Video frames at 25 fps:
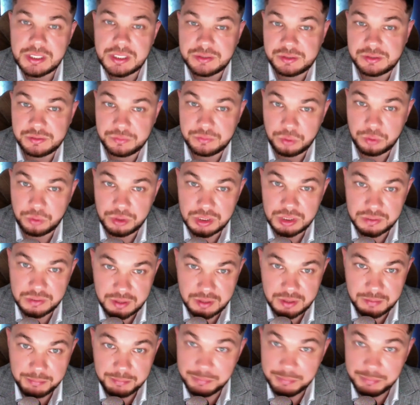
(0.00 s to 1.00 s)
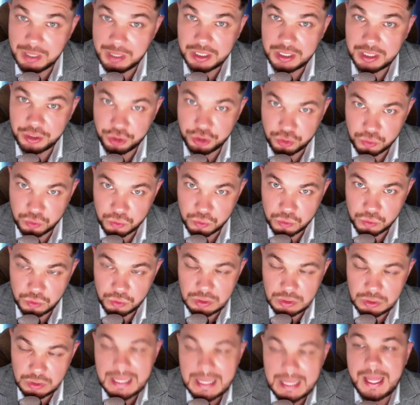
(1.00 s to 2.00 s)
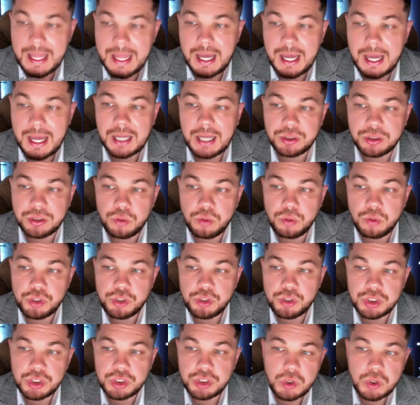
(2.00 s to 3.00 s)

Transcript: and I will show you part of that presentation today,